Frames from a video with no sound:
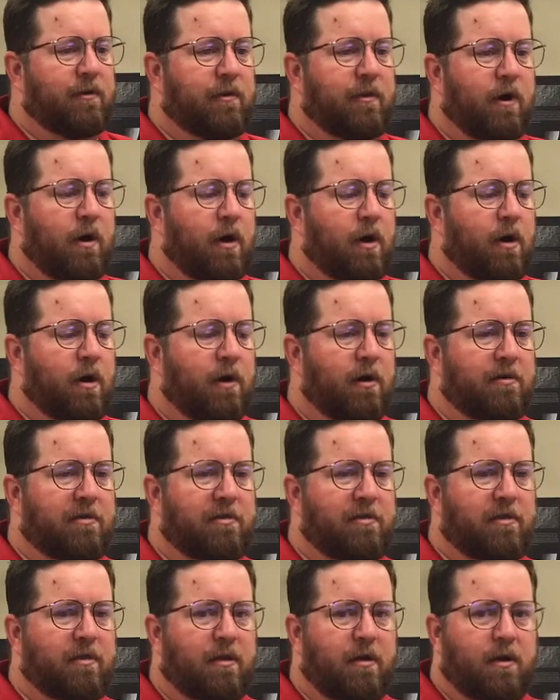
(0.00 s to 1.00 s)
the
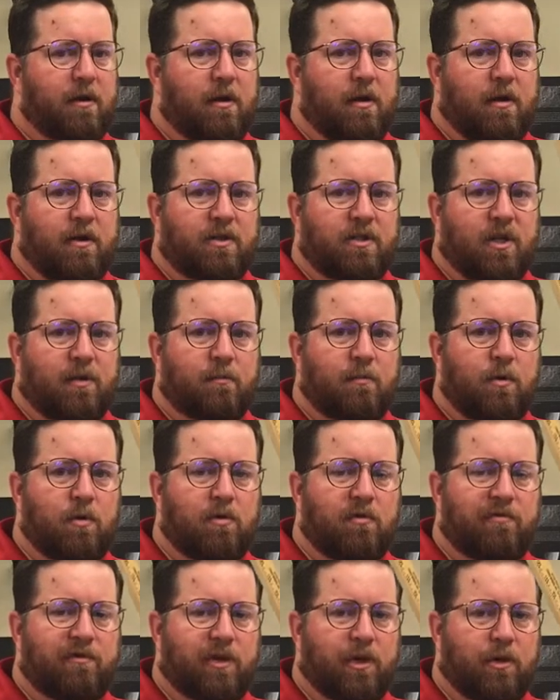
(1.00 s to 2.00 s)
Earth to
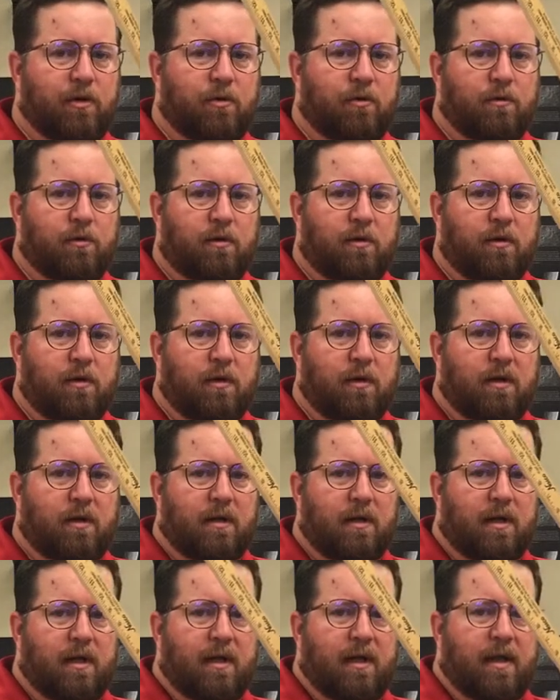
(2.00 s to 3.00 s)
move you,
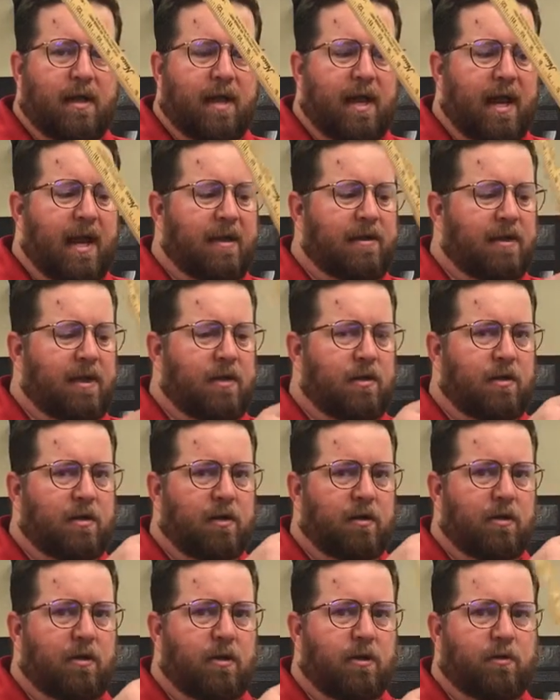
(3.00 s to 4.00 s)
and then you
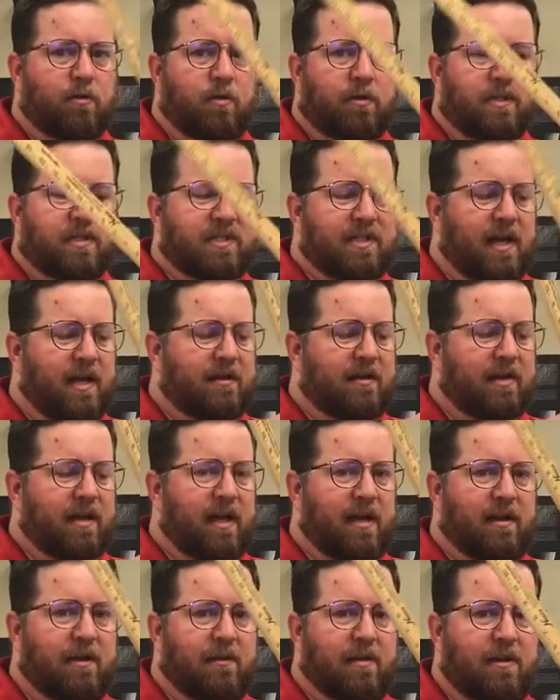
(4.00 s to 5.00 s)
can look north and south
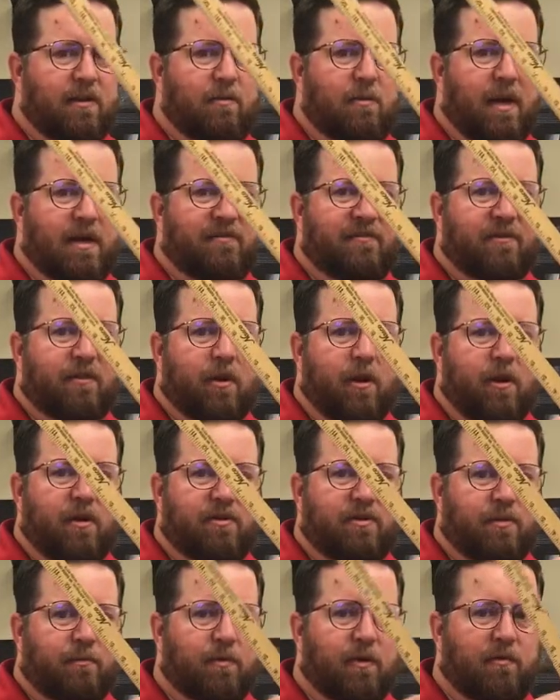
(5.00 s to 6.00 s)
again, and then you wait for the
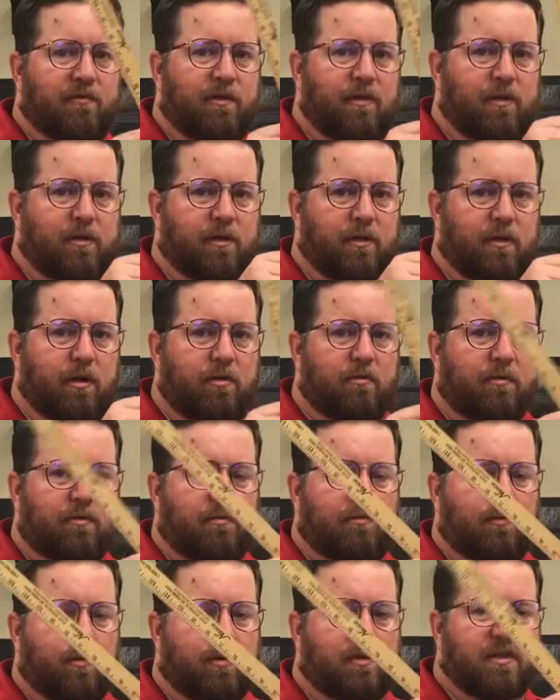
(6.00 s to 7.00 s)
Earth to move you, and you
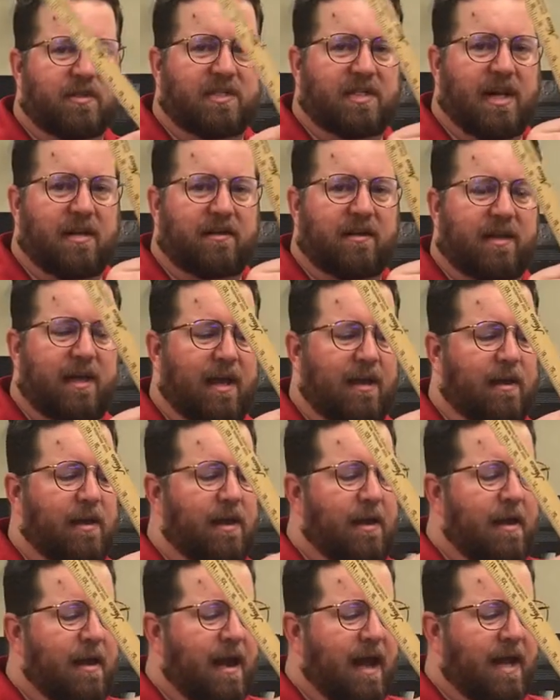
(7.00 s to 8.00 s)
look north and south again.
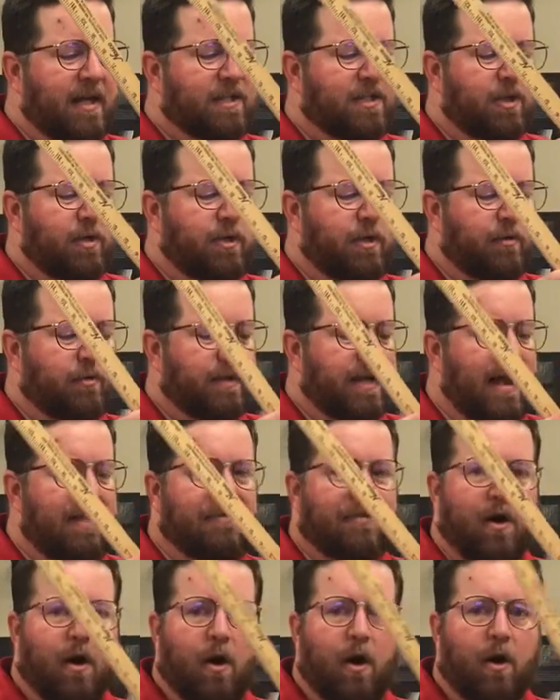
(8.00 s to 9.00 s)
And so you
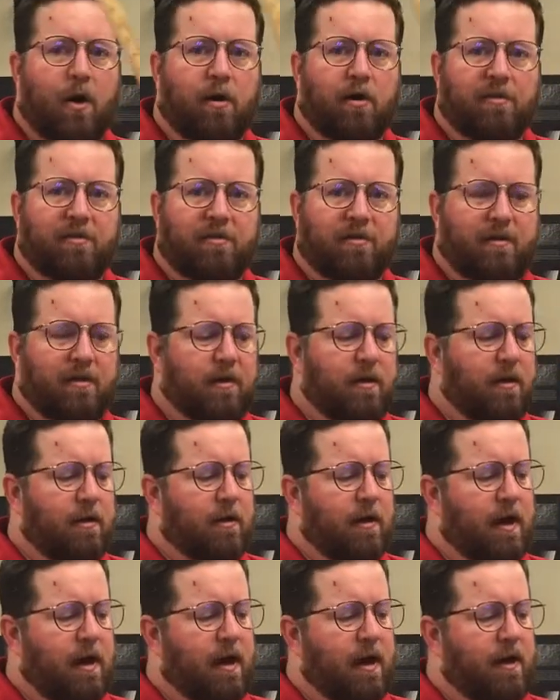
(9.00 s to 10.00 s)
let the Earth
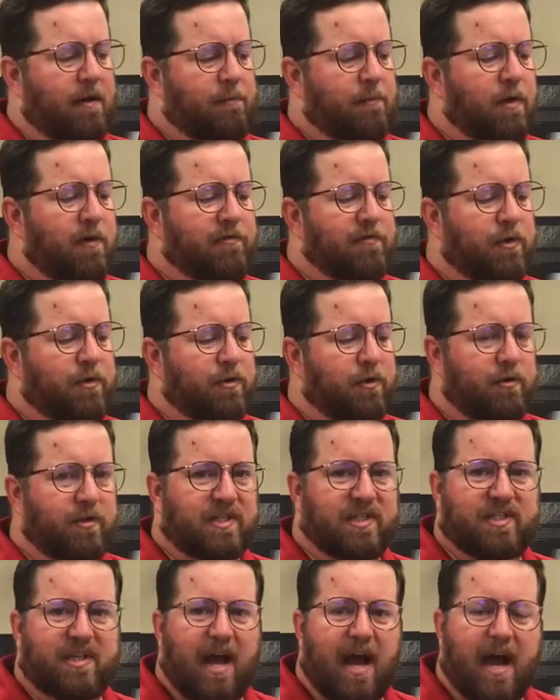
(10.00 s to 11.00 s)
move you through the
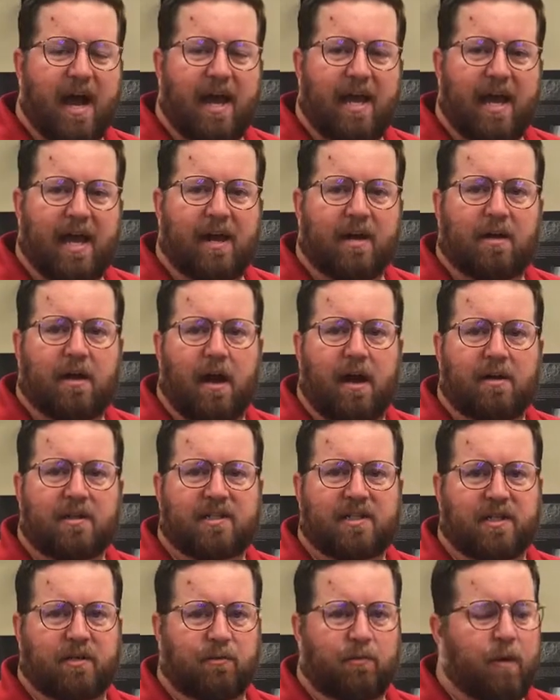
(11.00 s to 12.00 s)
sky at a
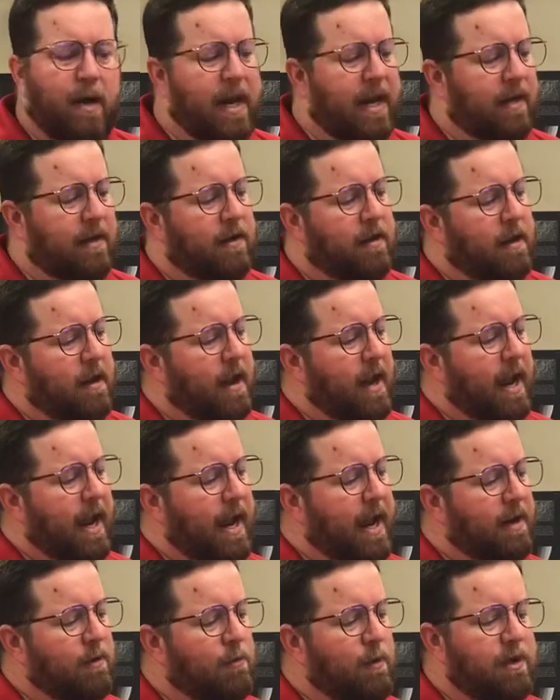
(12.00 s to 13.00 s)
constant rate.
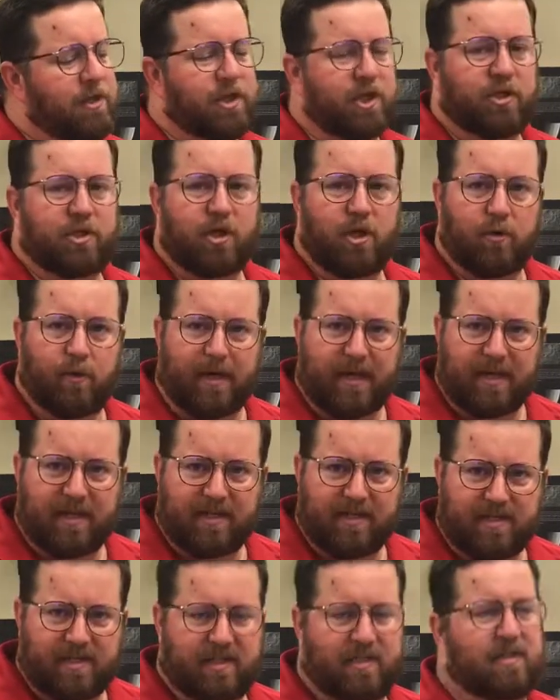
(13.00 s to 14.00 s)
And what you do
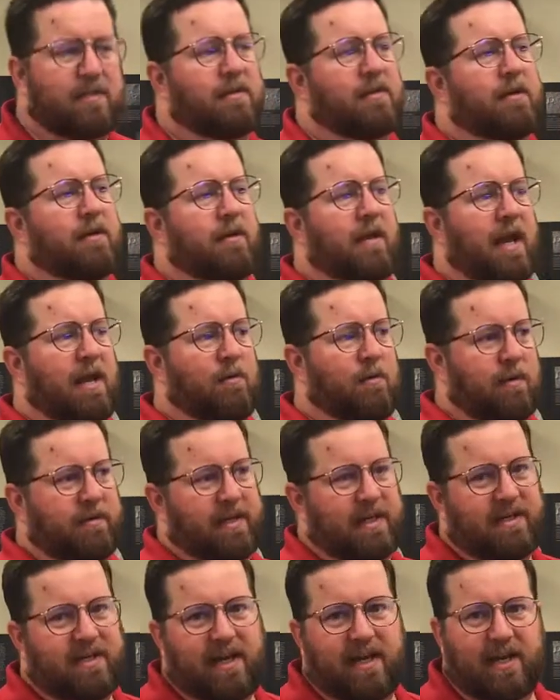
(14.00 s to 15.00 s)
is, and what
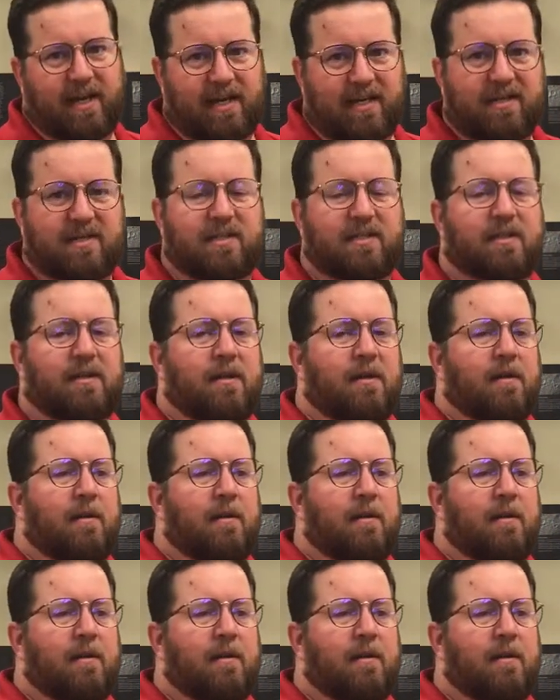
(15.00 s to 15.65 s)
they did is,